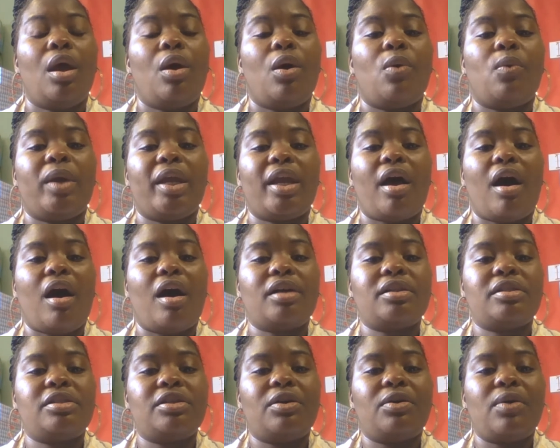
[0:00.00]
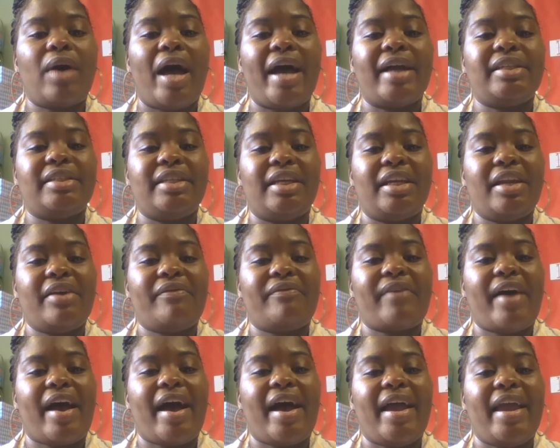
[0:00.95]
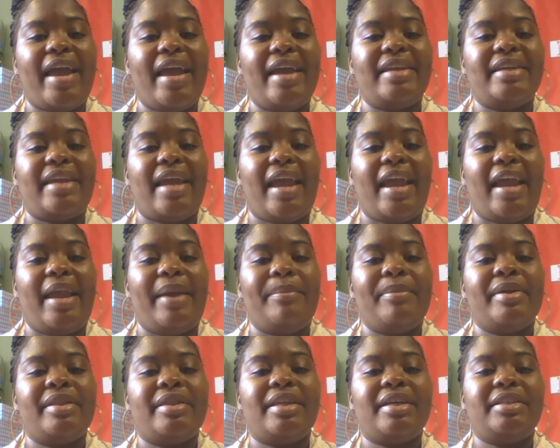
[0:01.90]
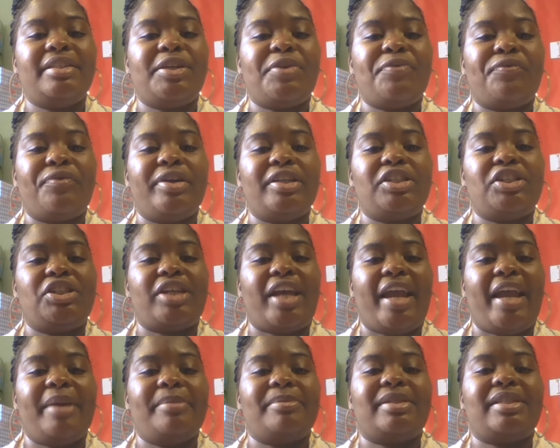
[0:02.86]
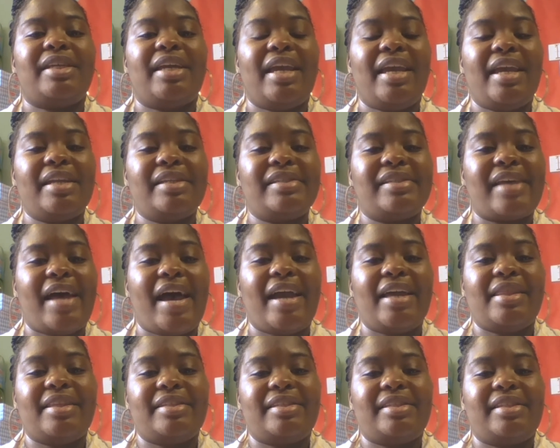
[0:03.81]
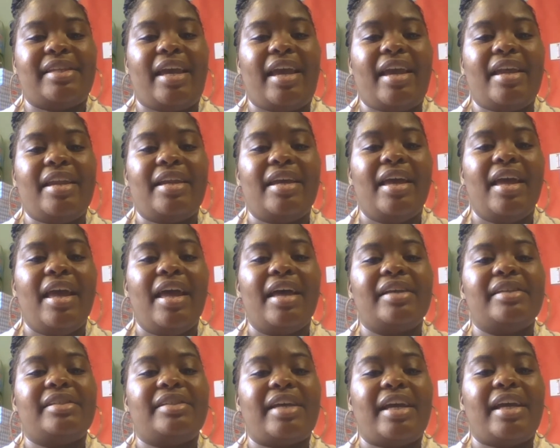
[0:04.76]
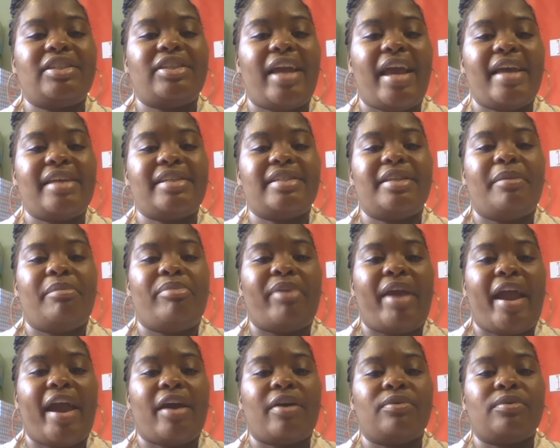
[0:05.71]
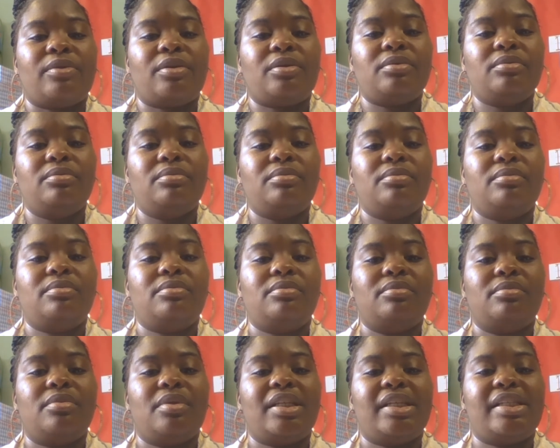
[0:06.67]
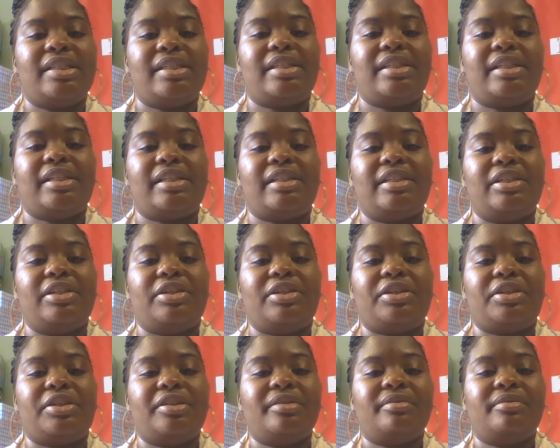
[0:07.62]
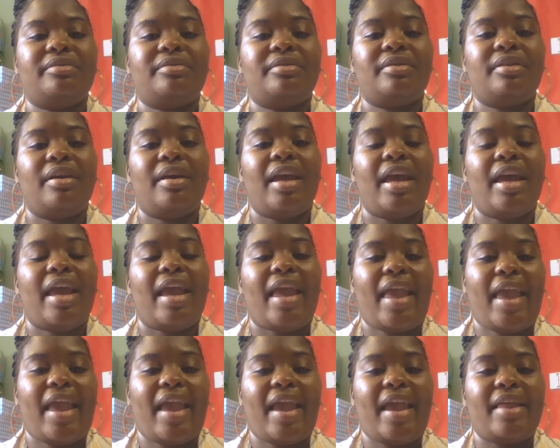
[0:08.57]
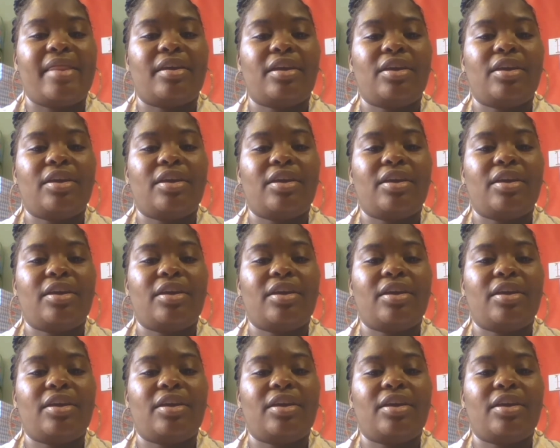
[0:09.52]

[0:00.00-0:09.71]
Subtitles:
We also identify and name the different shapes inside the set, such as the barrel, the cylinder, and the